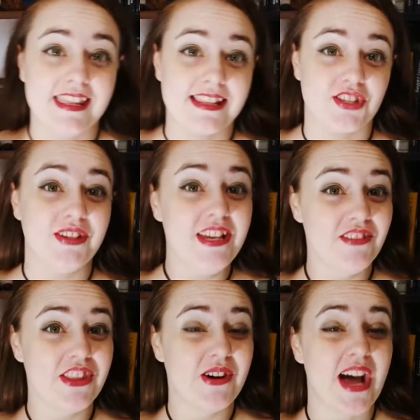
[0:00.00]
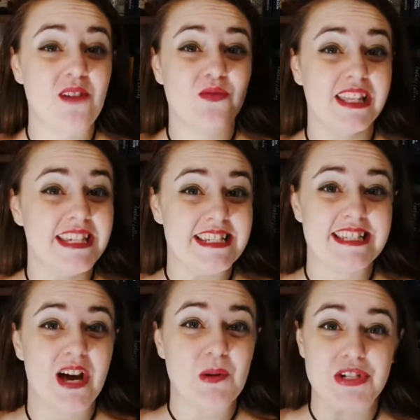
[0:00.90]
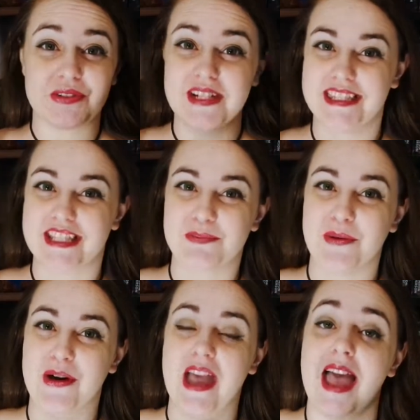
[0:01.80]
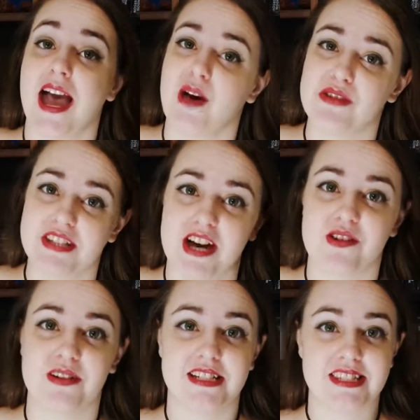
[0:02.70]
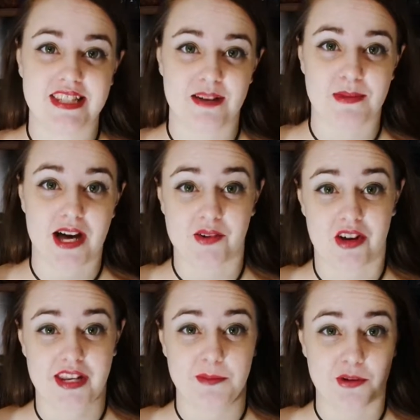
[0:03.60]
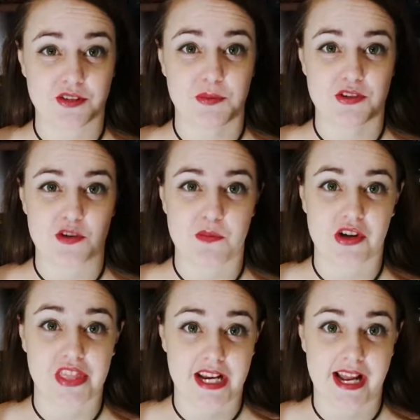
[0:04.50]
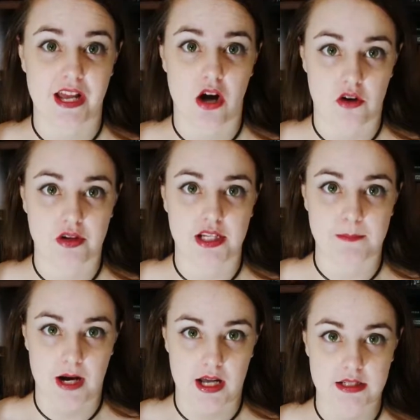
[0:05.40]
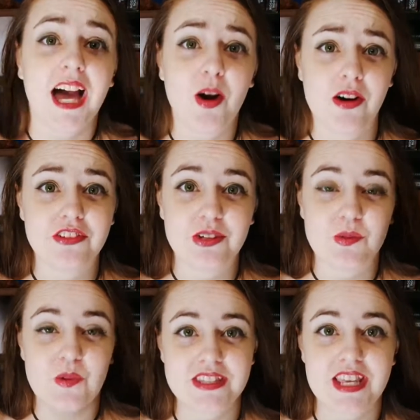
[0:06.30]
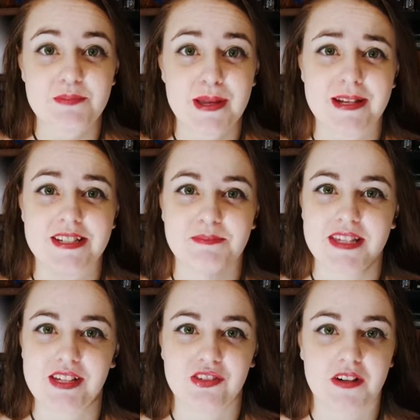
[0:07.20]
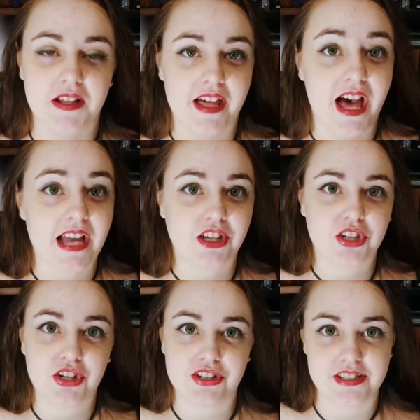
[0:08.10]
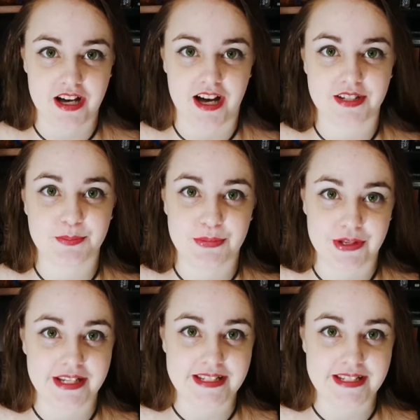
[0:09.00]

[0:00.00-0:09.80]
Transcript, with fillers: And so even though I really did not want to read this book, I was not going to skip out on a Booksplosion book that I had already bought. However, once I picked up Geekerella, I could not put it